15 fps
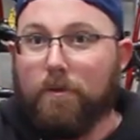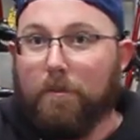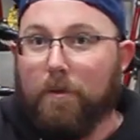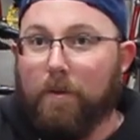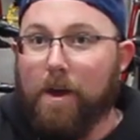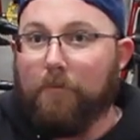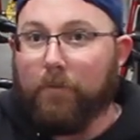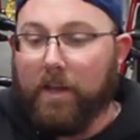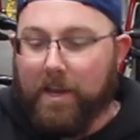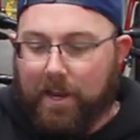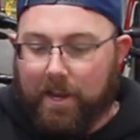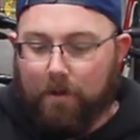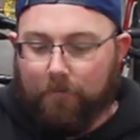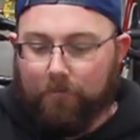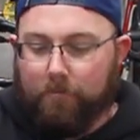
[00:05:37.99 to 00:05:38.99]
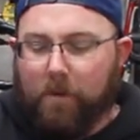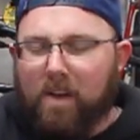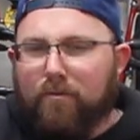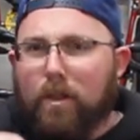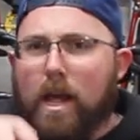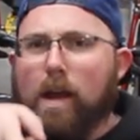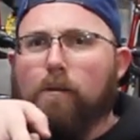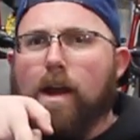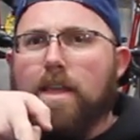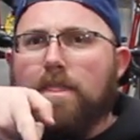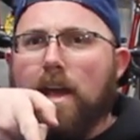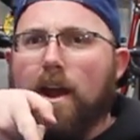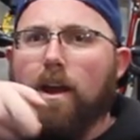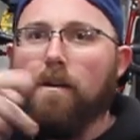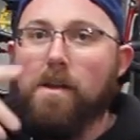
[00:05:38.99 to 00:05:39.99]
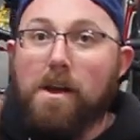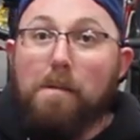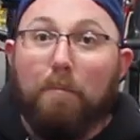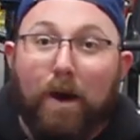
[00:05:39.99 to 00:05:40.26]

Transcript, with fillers: Should be roughly, you know, left leg right there.